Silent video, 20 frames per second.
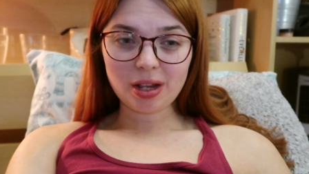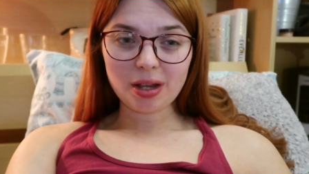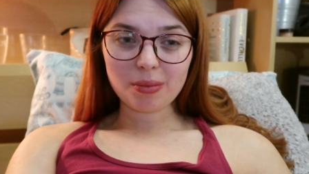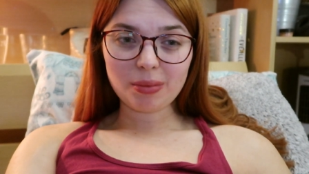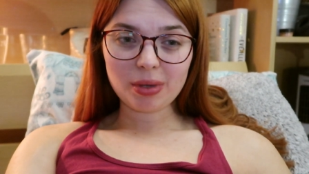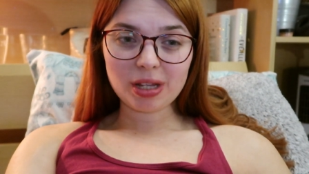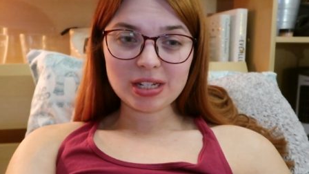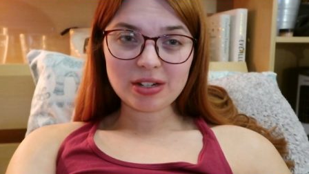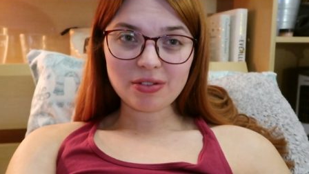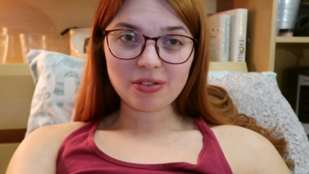
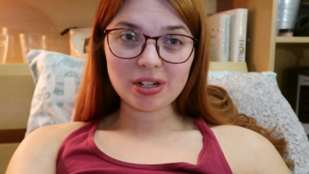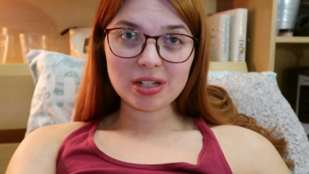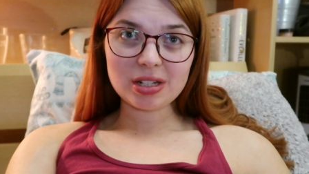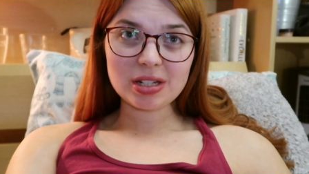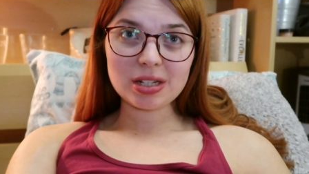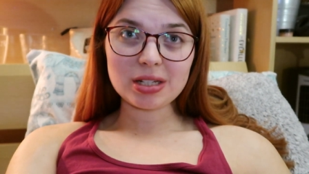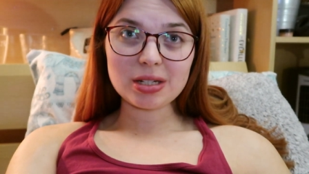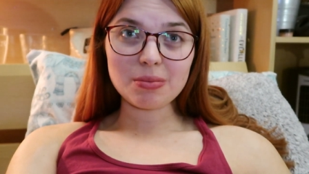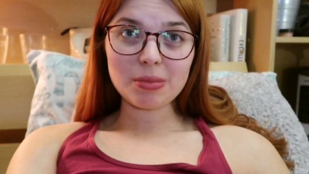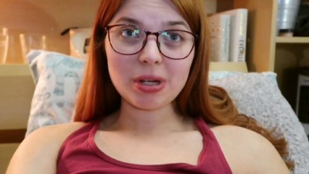It definitely
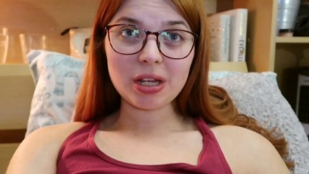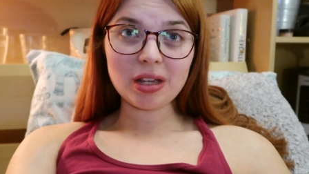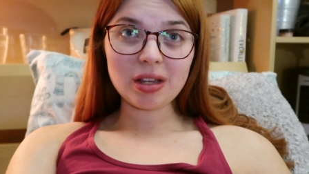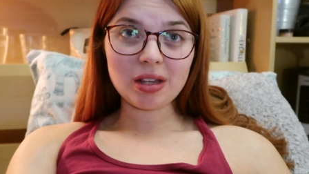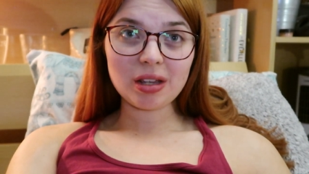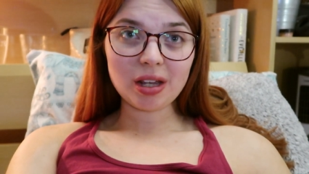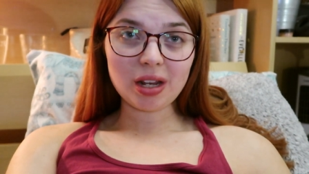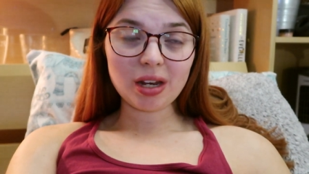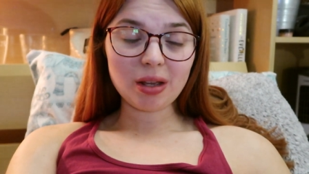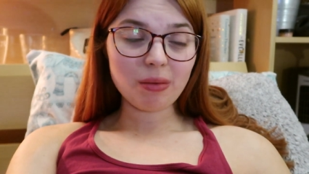did to
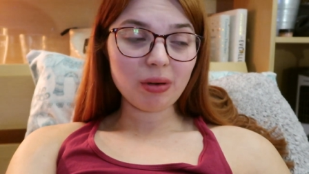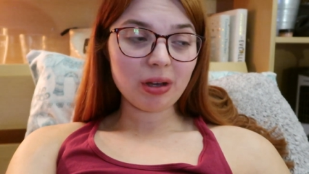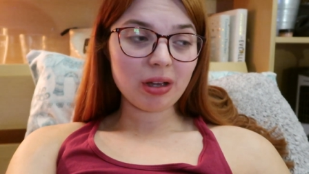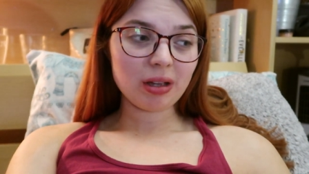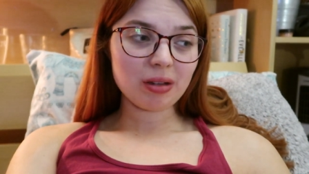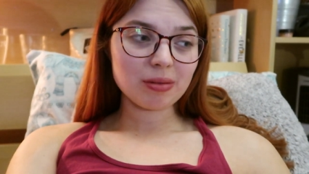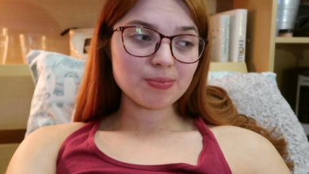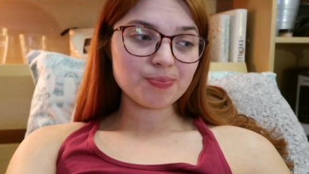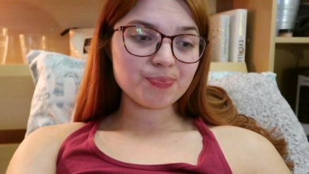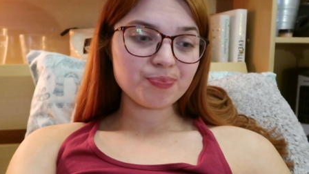me
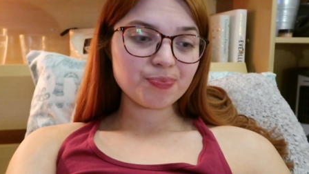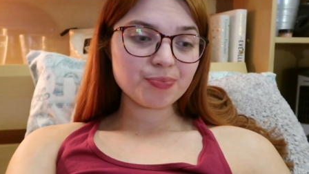anyway.